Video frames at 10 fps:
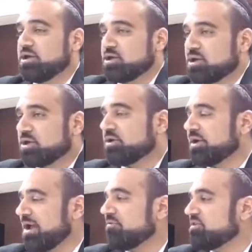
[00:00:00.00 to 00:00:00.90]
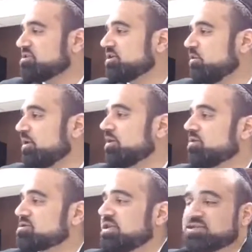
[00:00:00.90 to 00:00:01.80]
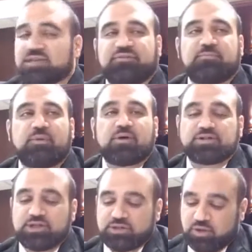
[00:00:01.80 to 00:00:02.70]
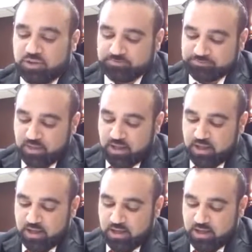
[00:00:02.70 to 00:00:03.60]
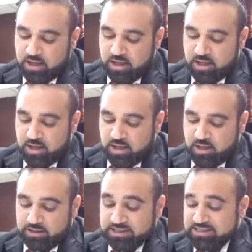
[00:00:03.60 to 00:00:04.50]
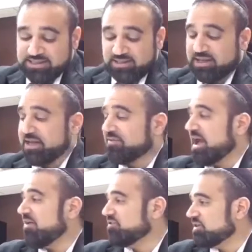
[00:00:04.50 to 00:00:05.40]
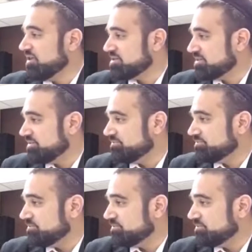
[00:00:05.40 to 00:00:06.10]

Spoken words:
You can learn every single one of those things at different parts of the Torah. This is still not even half the list.